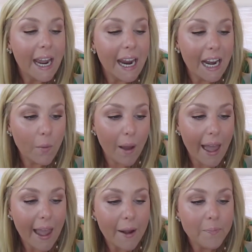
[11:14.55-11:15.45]

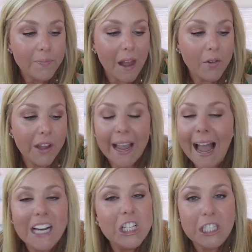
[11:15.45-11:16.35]
Anyway, I was like,
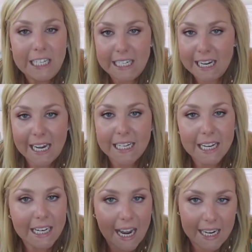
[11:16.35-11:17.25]
I just need to get
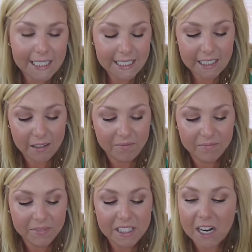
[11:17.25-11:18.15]
a nice
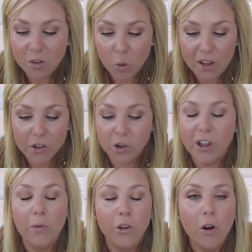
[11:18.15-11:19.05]
set of tweezers.
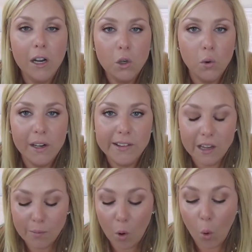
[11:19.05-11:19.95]
I was already doing a
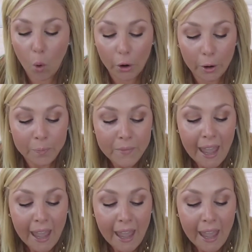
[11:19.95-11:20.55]
Sigma order,